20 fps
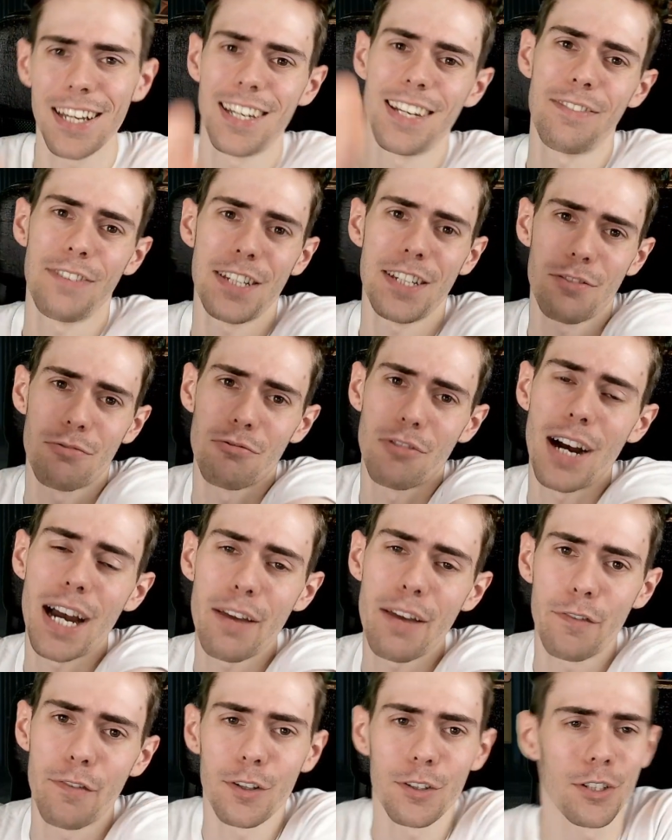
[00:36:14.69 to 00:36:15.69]
If it's a
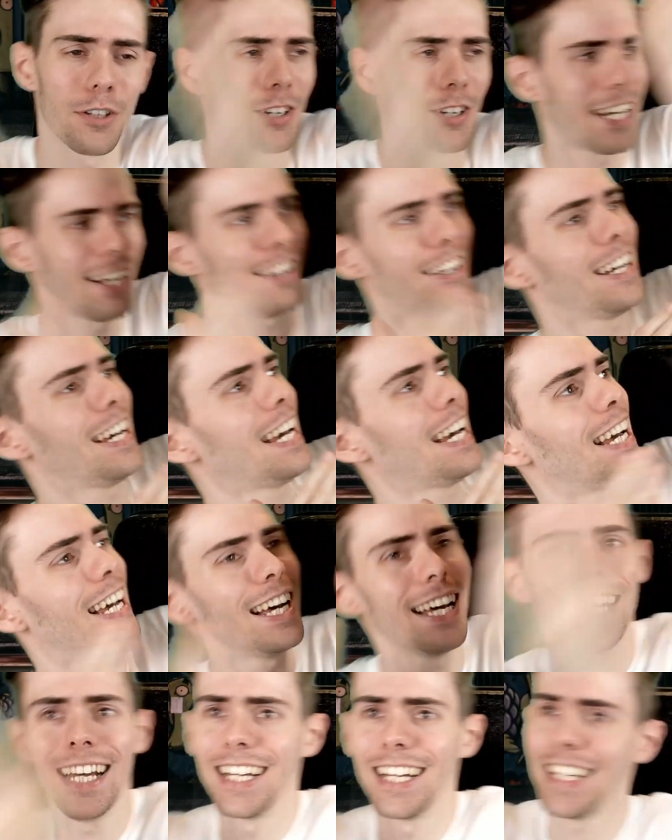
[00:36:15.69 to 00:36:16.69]
rifle, you're like,
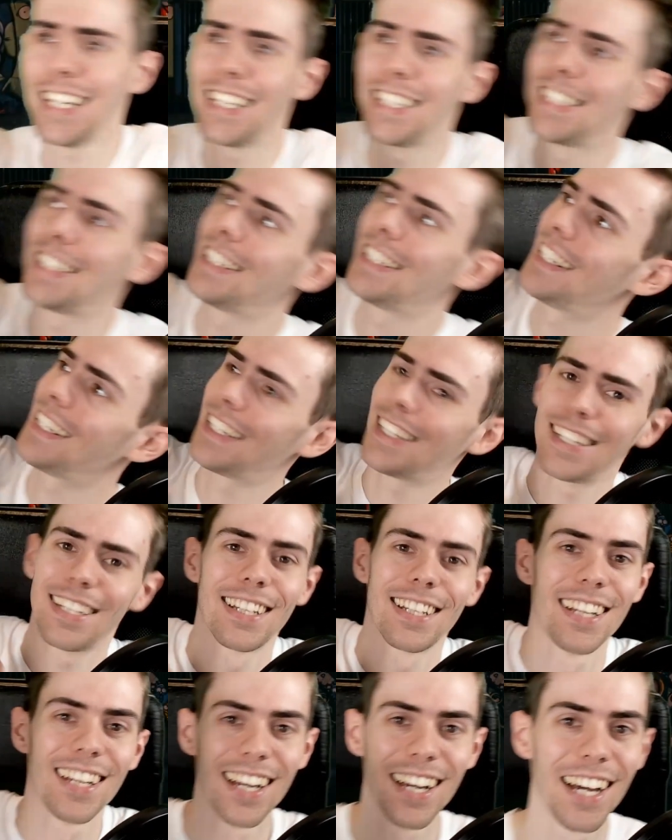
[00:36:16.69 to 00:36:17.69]

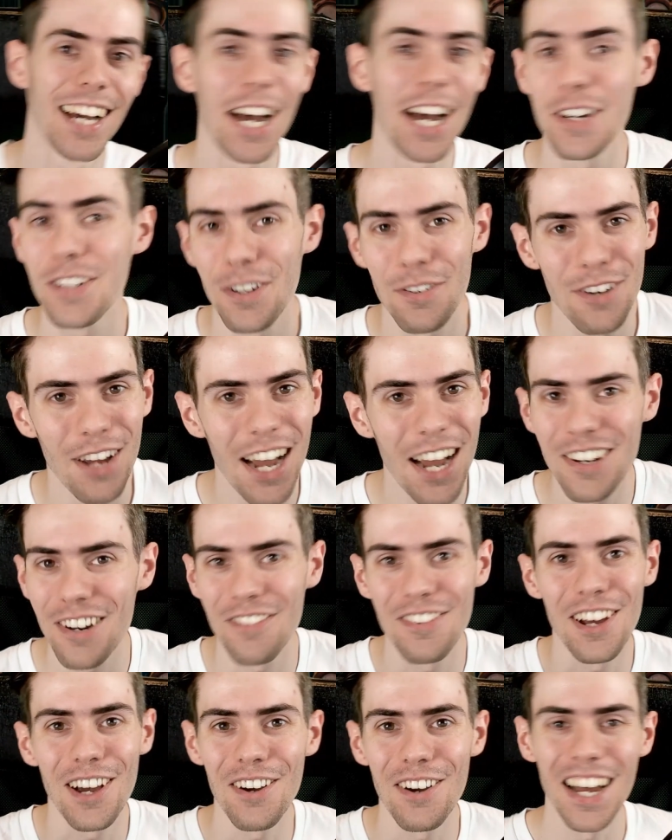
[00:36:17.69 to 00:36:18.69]
I
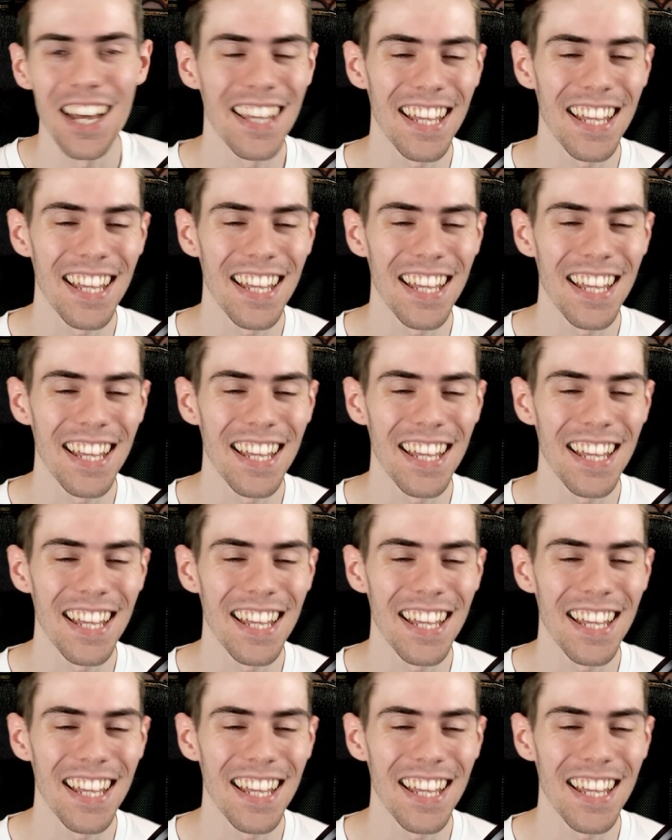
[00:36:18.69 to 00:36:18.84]
don't know.